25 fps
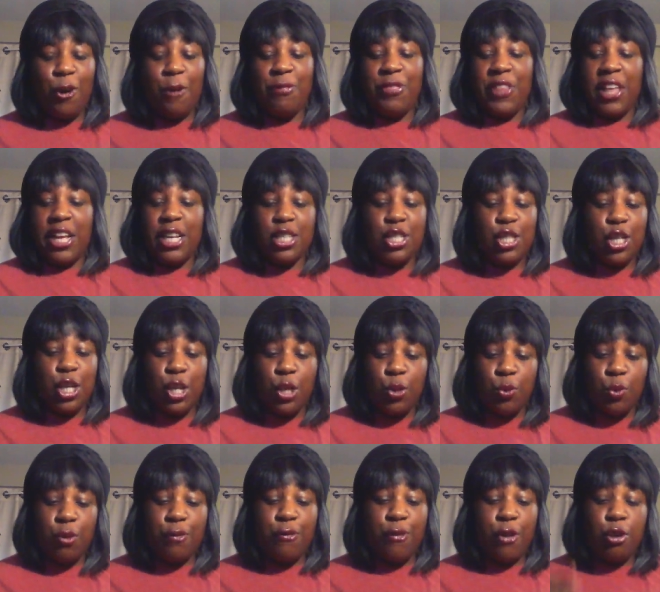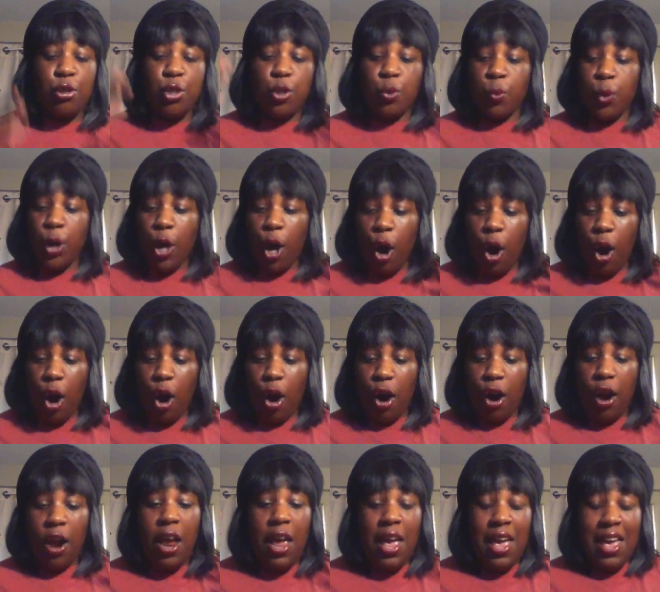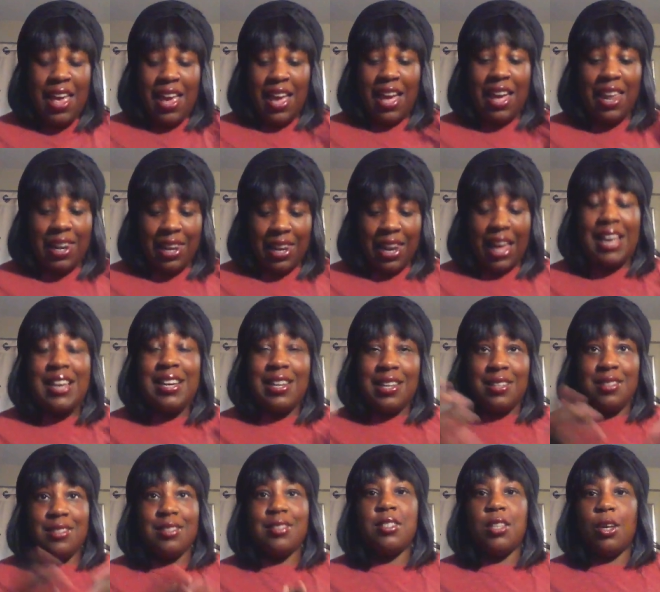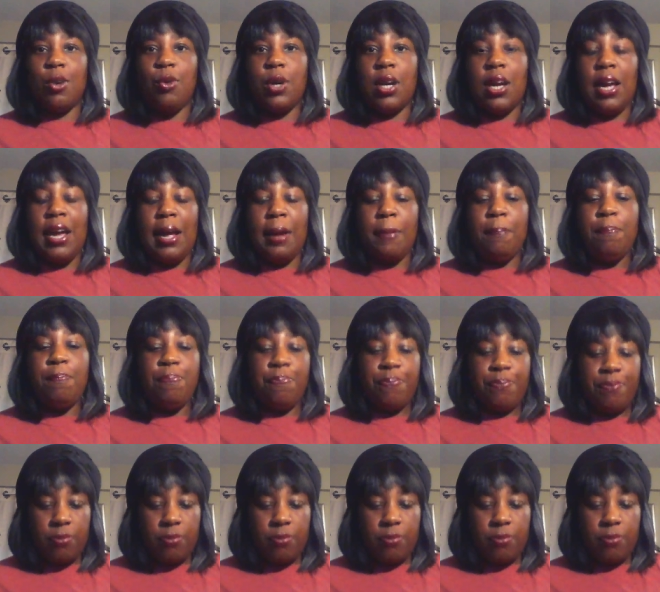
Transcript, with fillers: Thanks to the universe, we are enlightened, okay?